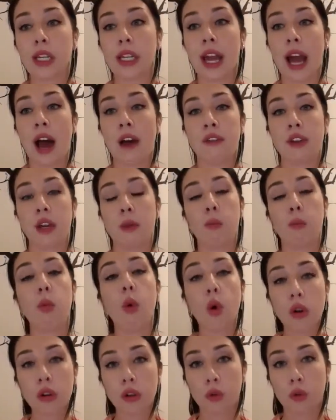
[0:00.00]
have an
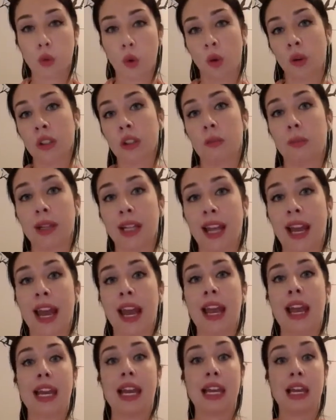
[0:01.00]
important role to play
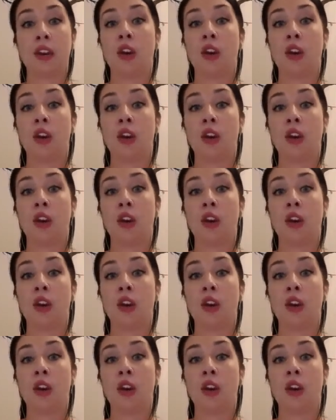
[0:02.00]
in